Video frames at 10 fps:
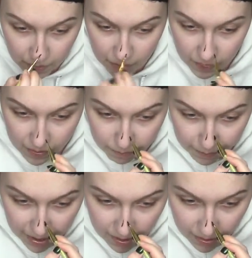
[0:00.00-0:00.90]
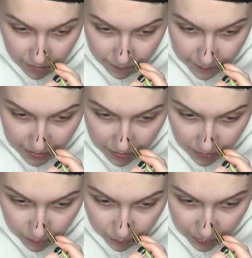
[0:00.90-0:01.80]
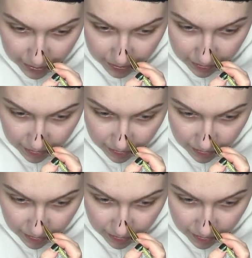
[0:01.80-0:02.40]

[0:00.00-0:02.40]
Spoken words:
This might not be the right